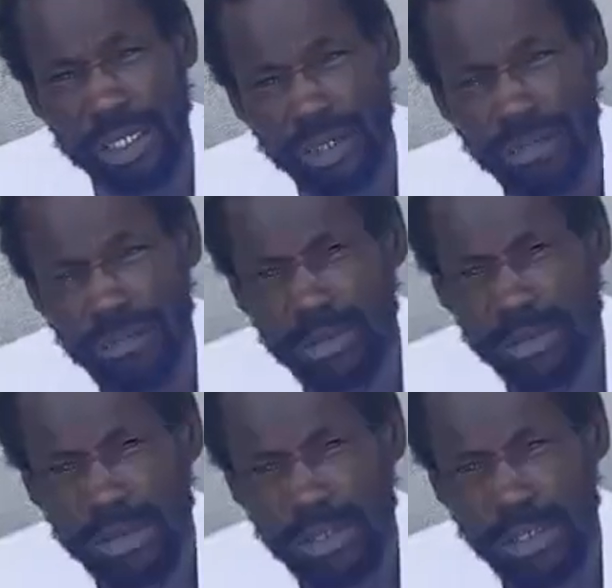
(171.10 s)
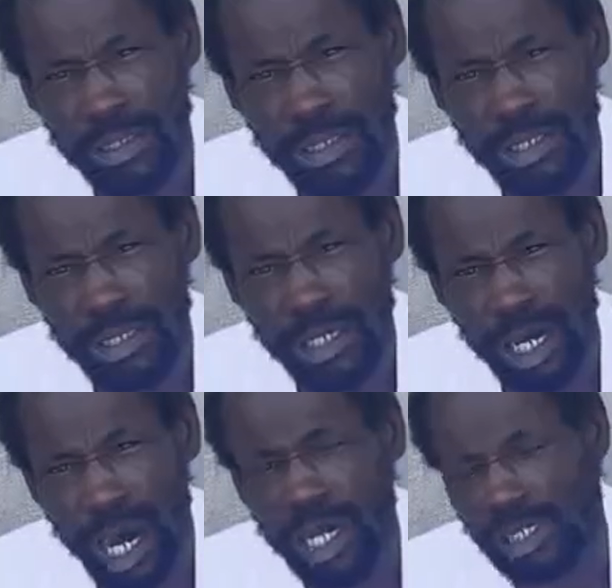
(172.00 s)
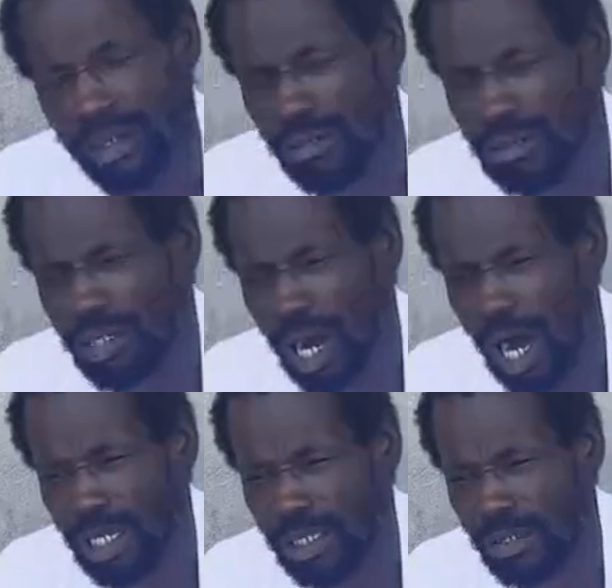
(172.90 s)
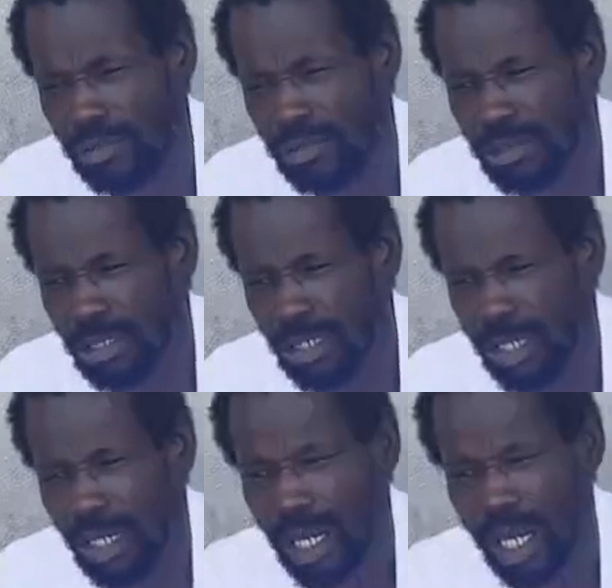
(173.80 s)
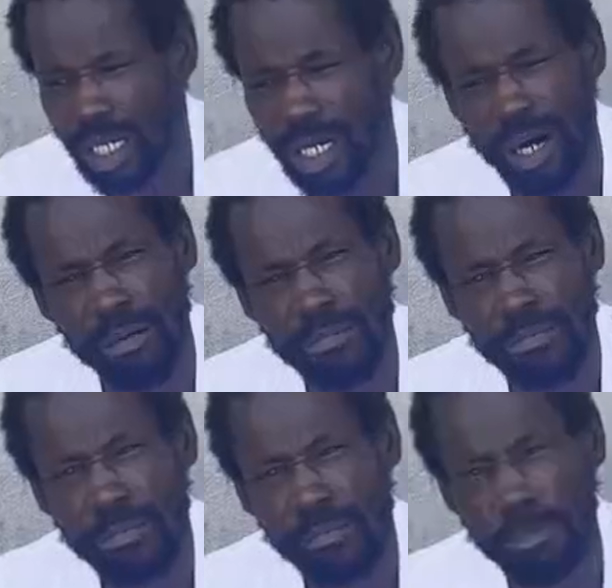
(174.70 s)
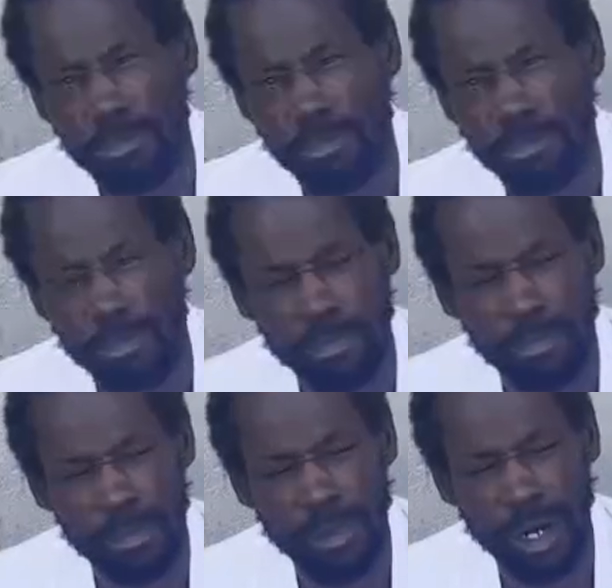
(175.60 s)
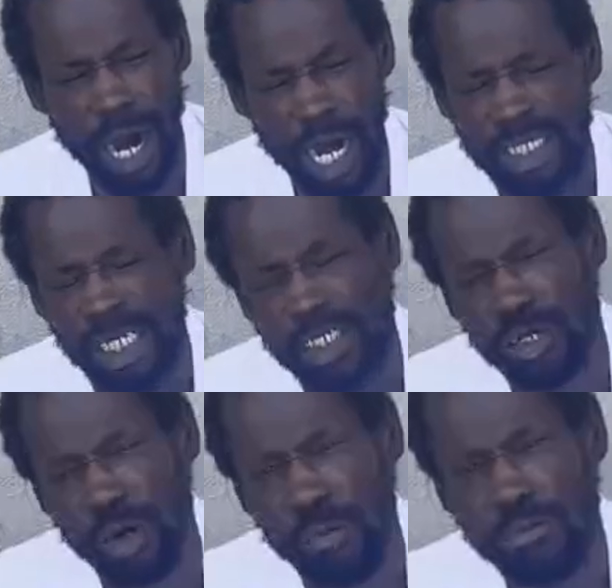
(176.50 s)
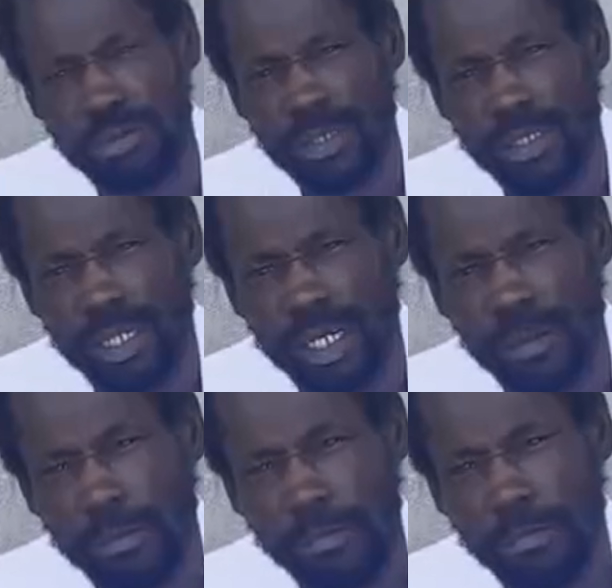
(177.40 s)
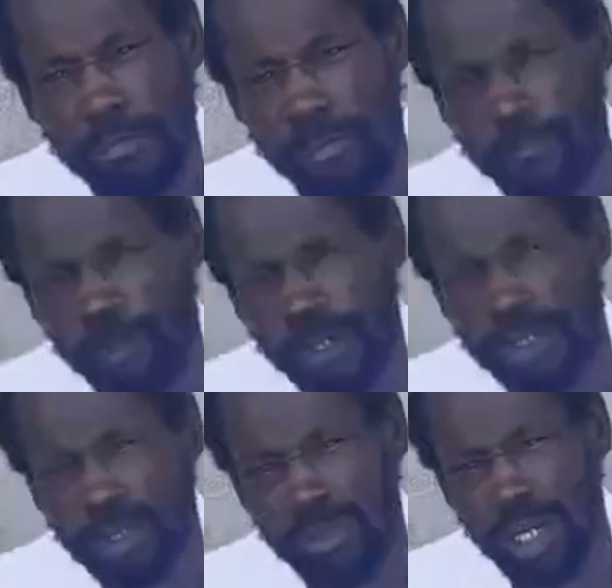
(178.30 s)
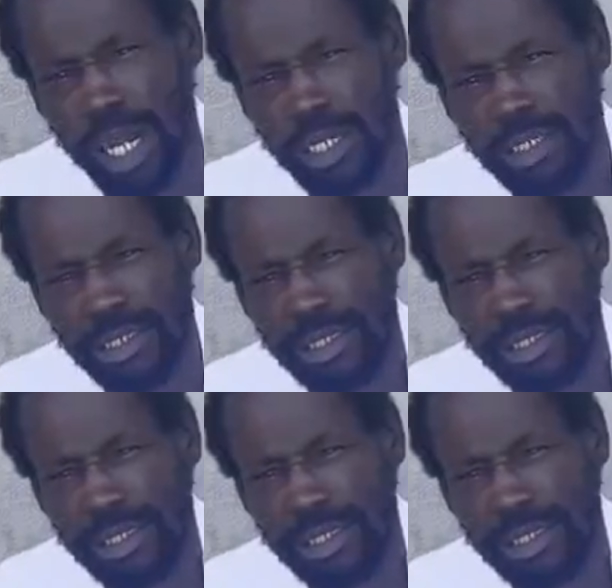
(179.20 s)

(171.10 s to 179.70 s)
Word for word: do. I do. I do. And um, I just hope before it's too late.